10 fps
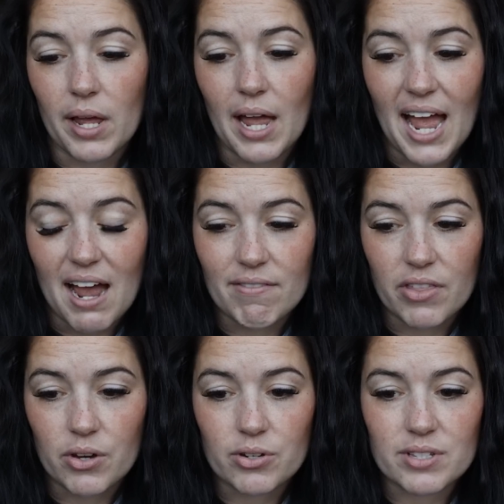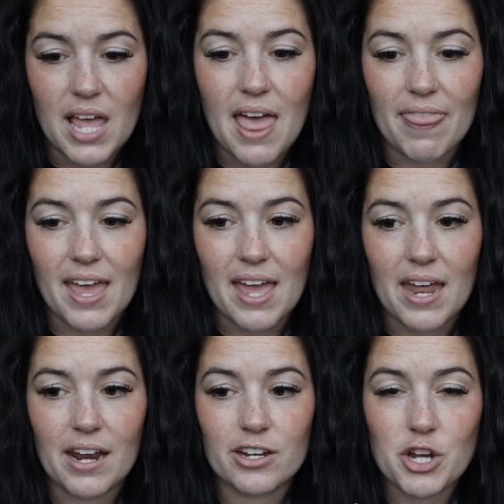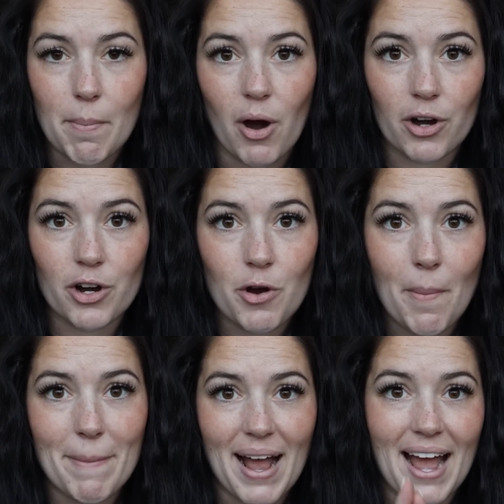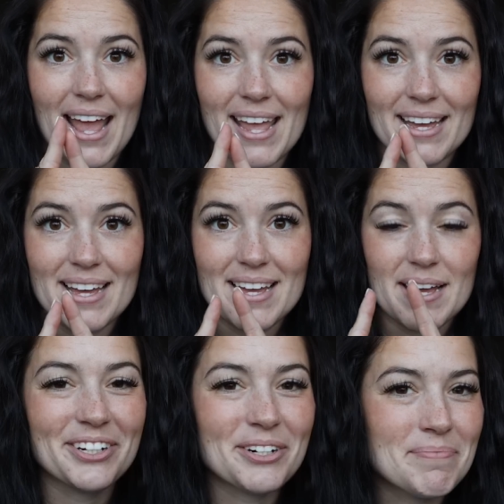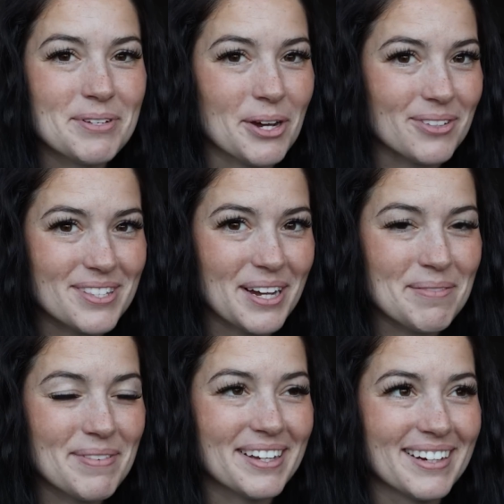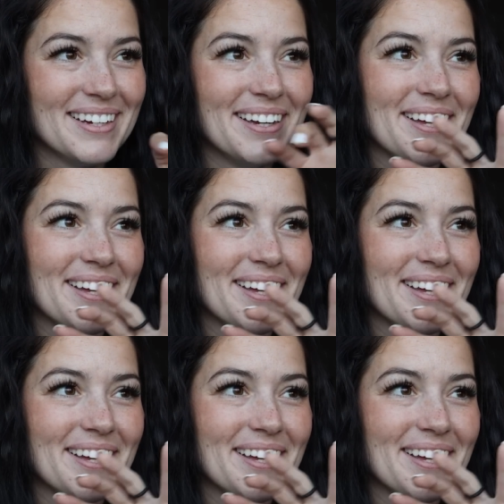way I have those. And then tomorrow my clear totes come in.